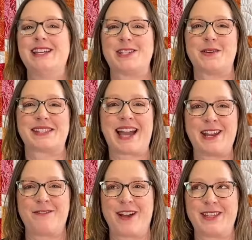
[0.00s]
so it's
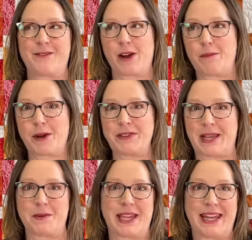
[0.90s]
kind of fun that for our
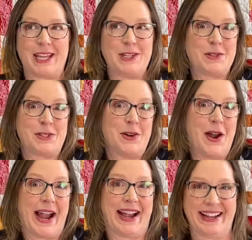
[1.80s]
birthday we're getting a new
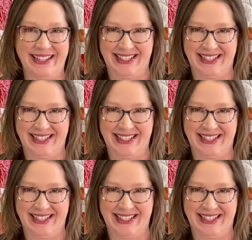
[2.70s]
store.